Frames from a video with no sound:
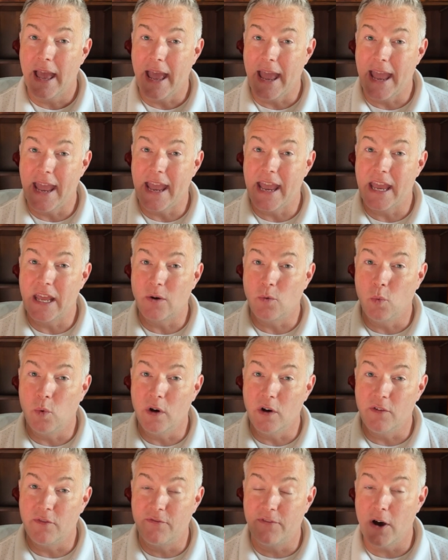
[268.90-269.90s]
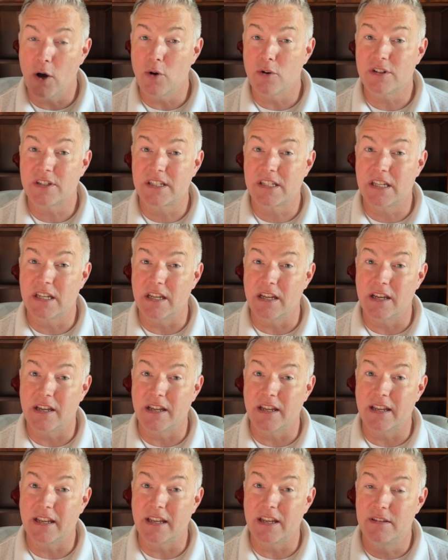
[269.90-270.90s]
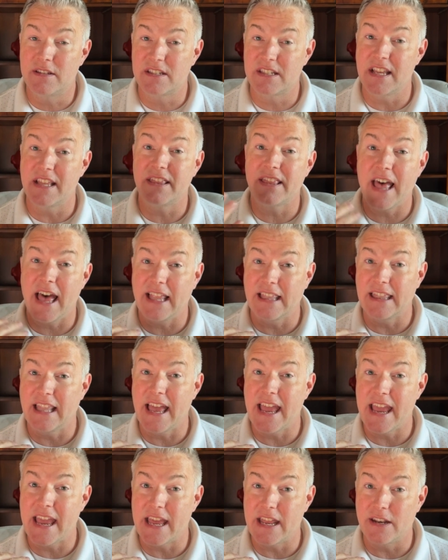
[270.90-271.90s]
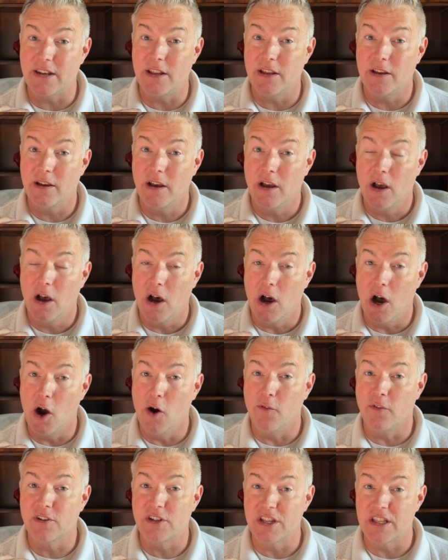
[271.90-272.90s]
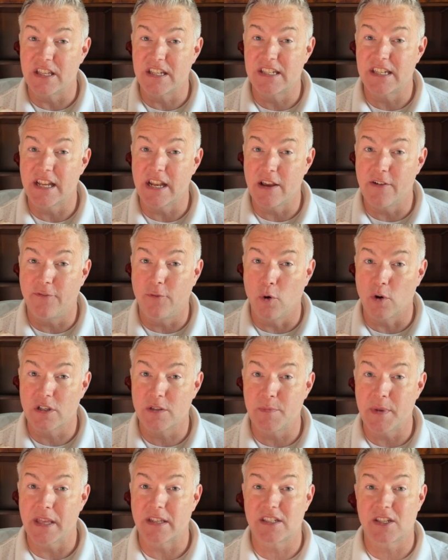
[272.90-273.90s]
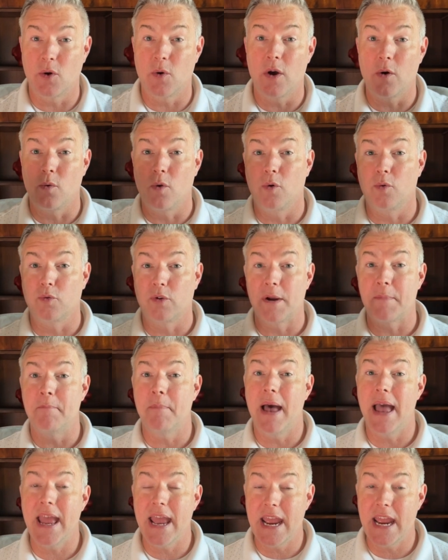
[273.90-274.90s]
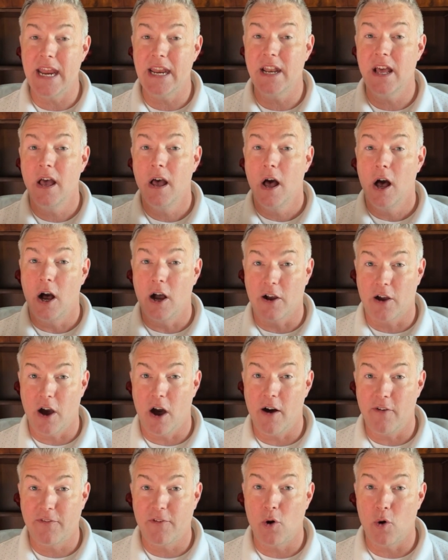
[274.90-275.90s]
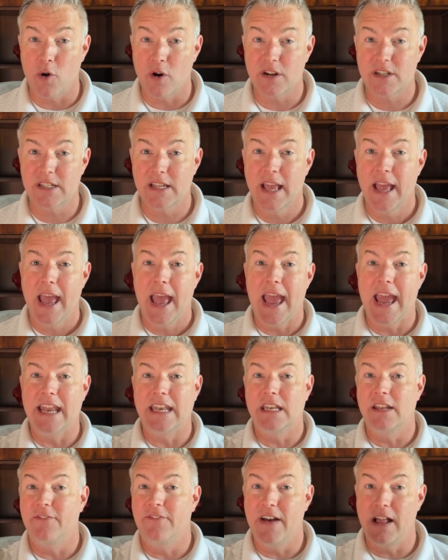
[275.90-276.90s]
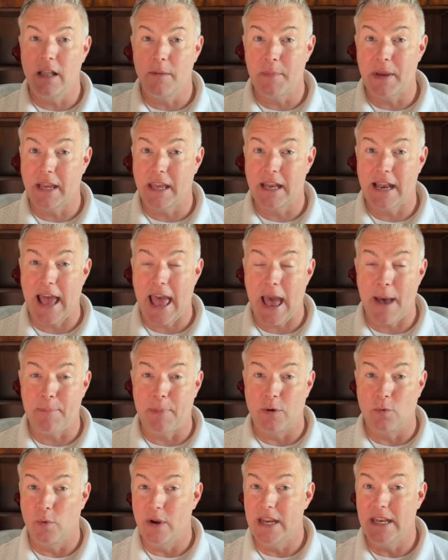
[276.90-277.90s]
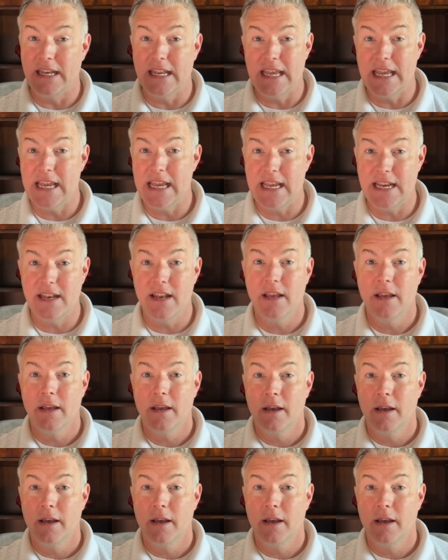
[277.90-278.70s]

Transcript: and will vote to send that land over to the city of Fort Smith. So it will remain a golf course and development can happen. We need